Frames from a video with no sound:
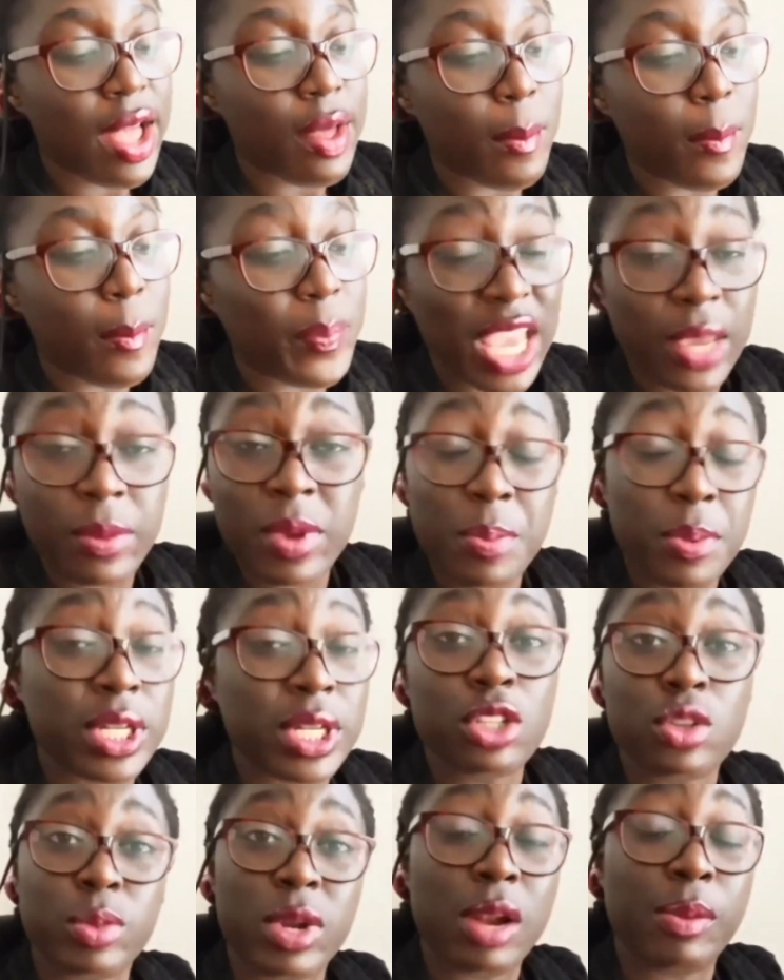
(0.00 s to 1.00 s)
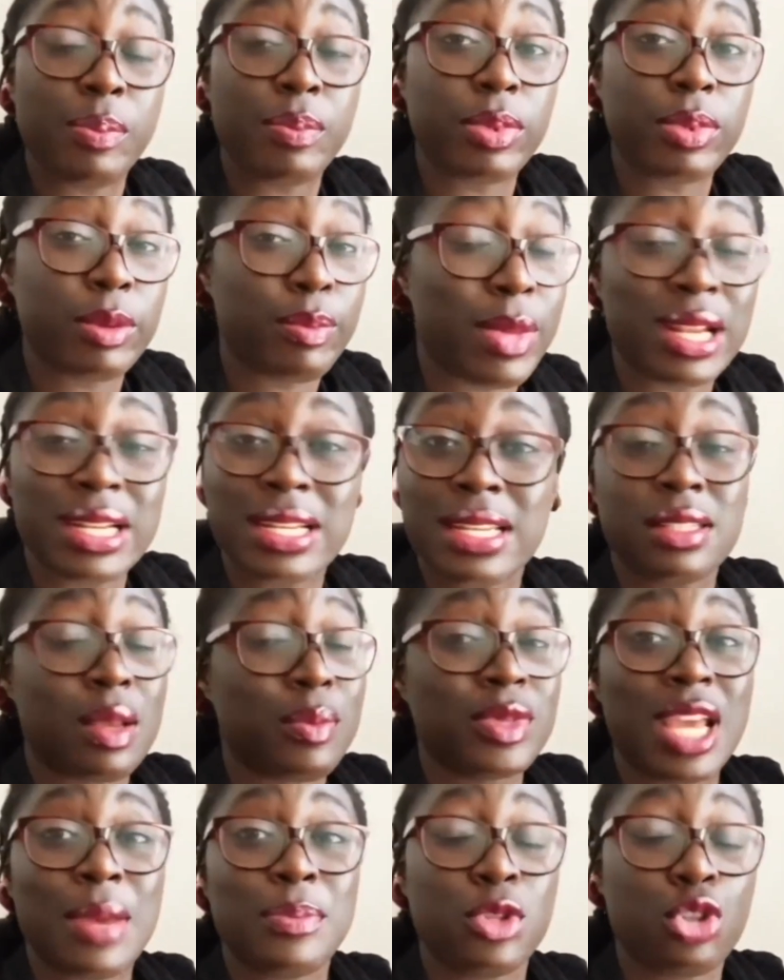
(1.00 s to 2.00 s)
Big people need to be reprimanded
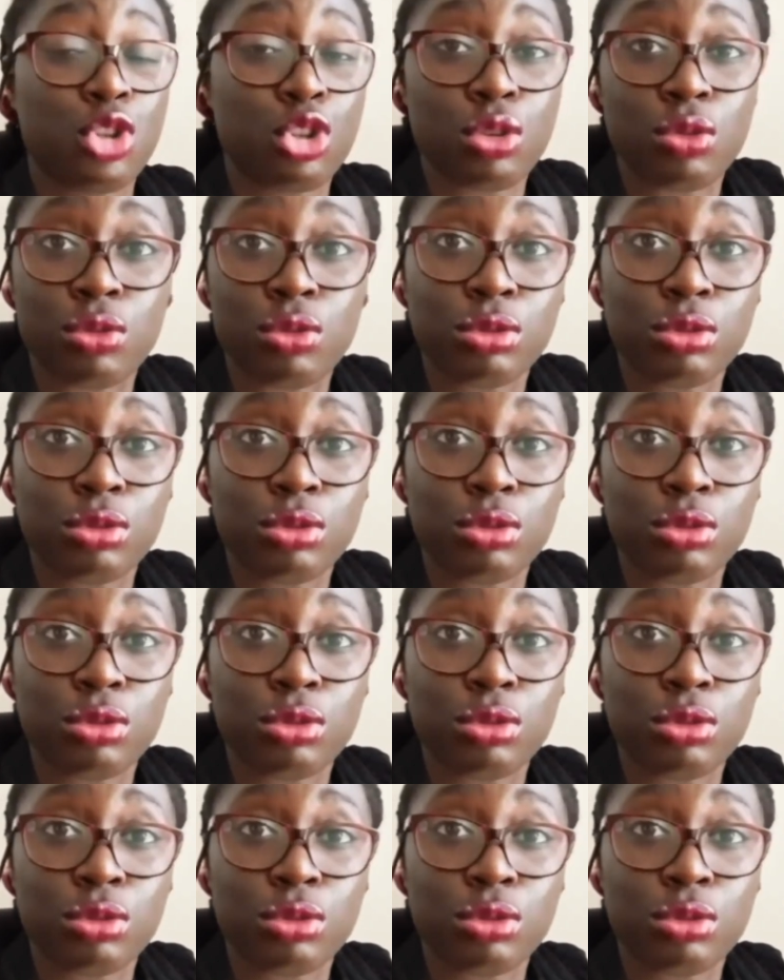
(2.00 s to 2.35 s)
sometimes too.